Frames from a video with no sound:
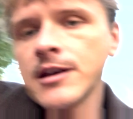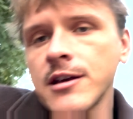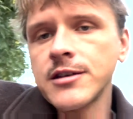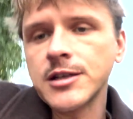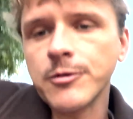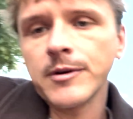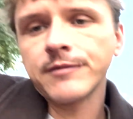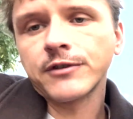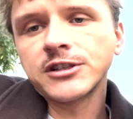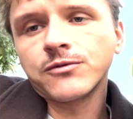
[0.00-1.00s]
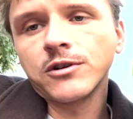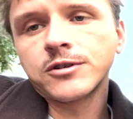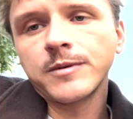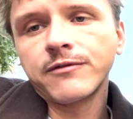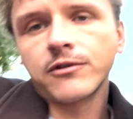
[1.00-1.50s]
some of my friends roast
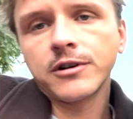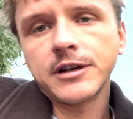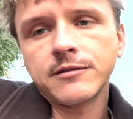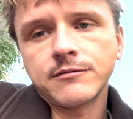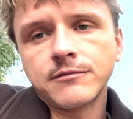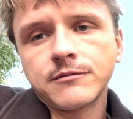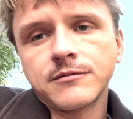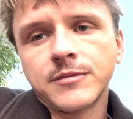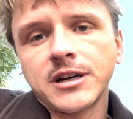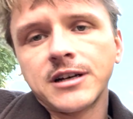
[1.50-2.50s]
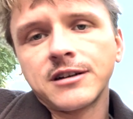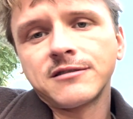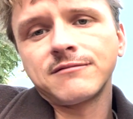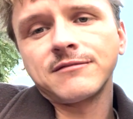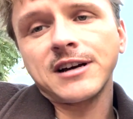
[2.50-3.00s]
me for it, but
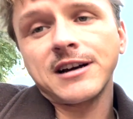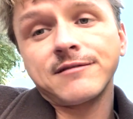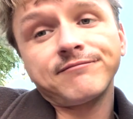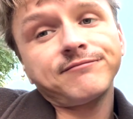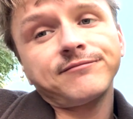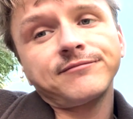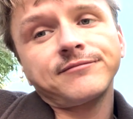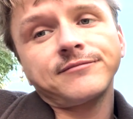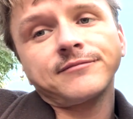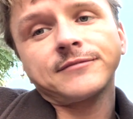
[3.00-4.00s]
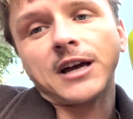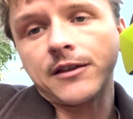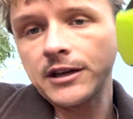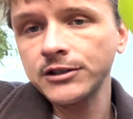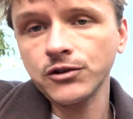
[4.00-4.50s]
I
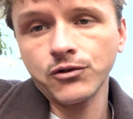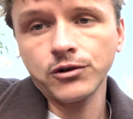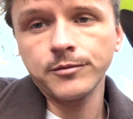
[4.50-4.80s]
think it's cool